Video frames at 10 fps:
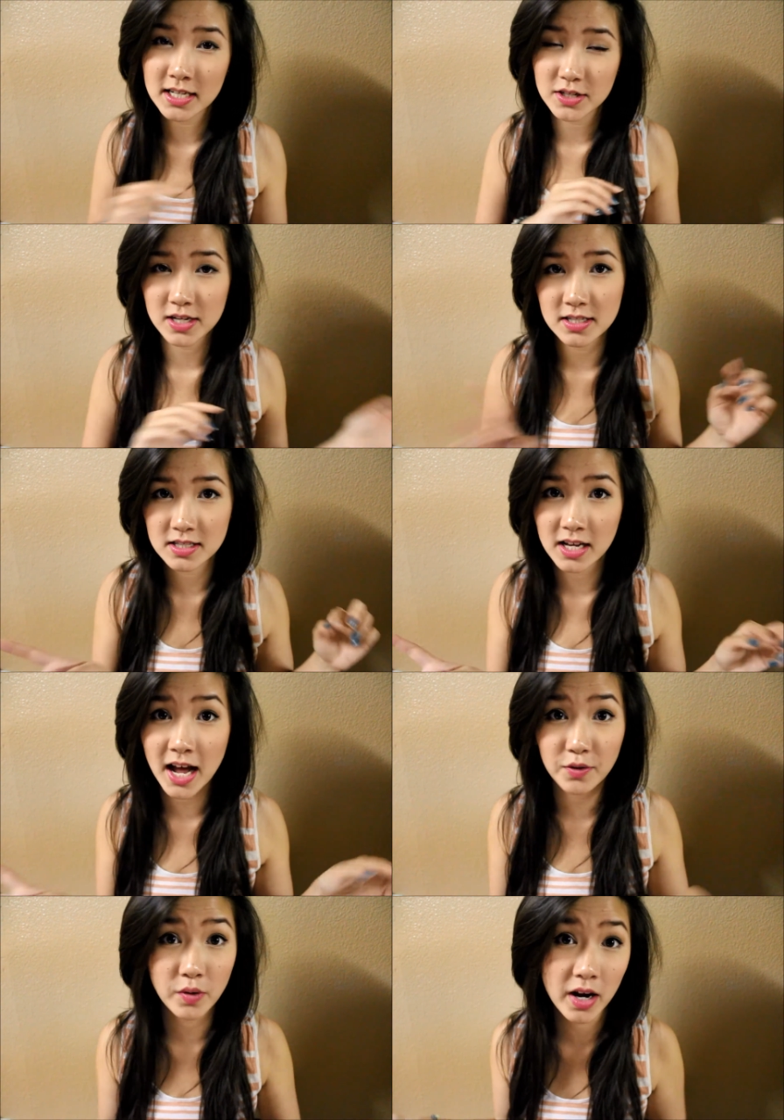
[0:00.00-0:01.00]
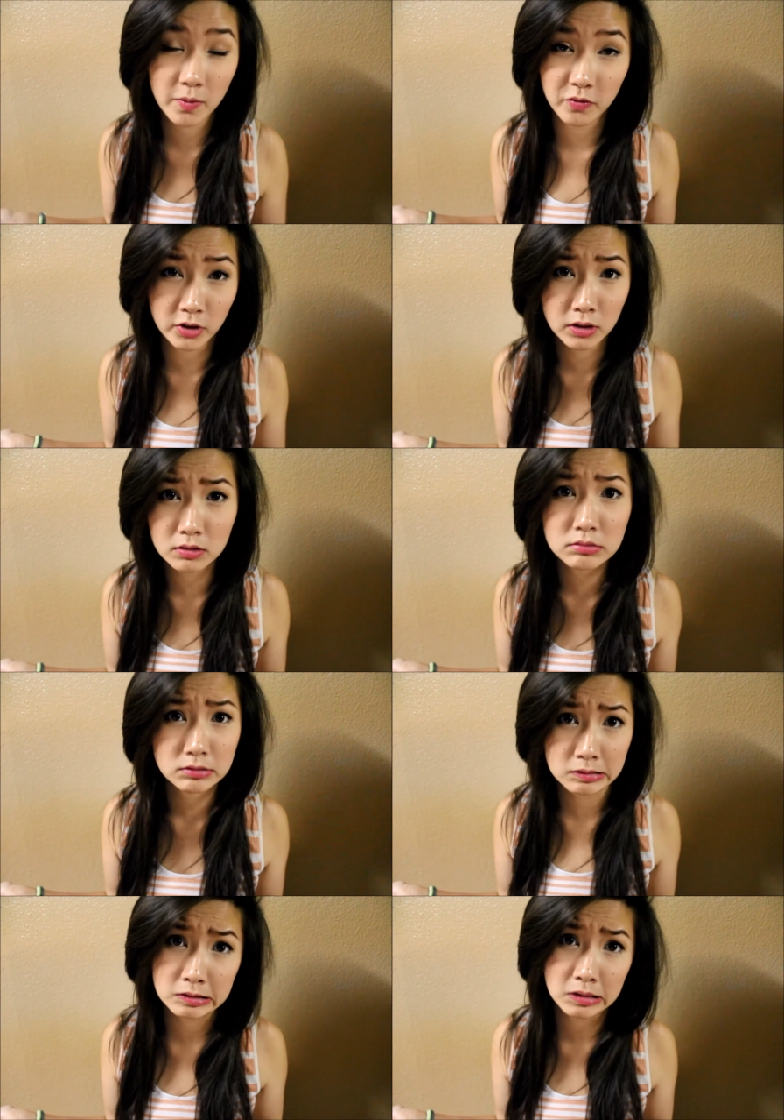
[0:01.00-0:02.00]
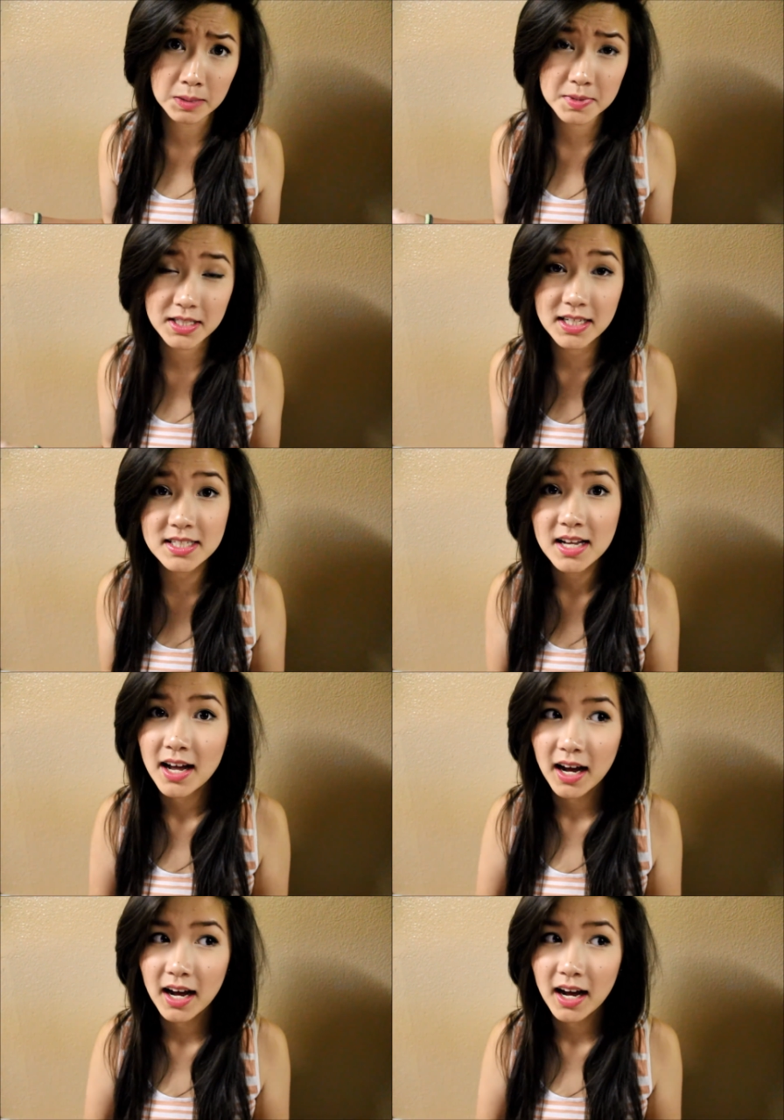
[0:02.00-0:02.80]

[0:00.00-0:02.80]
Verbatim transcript: As you can see, I have quite a few nude lipsticks.